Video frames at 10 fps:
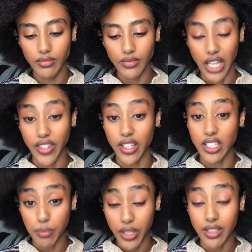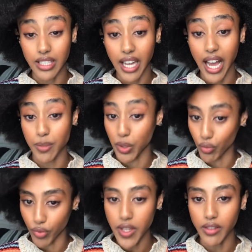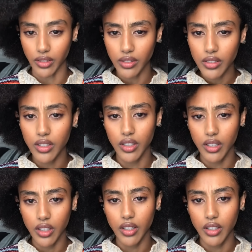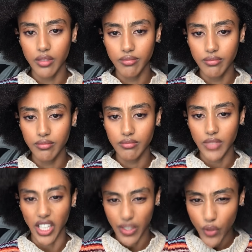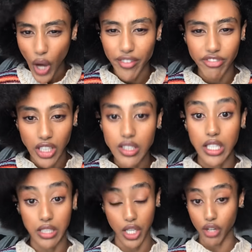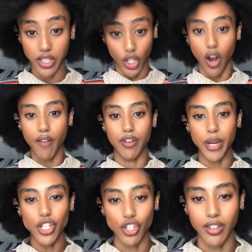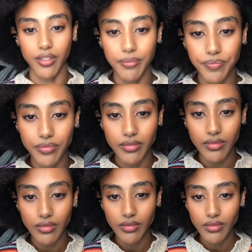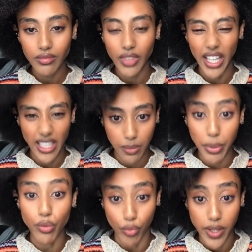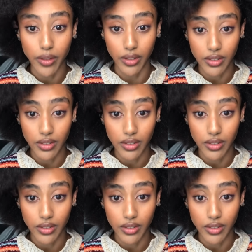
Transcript: And the conspiracy has been real. And if you have felt it, here is a confirmation. It's been real.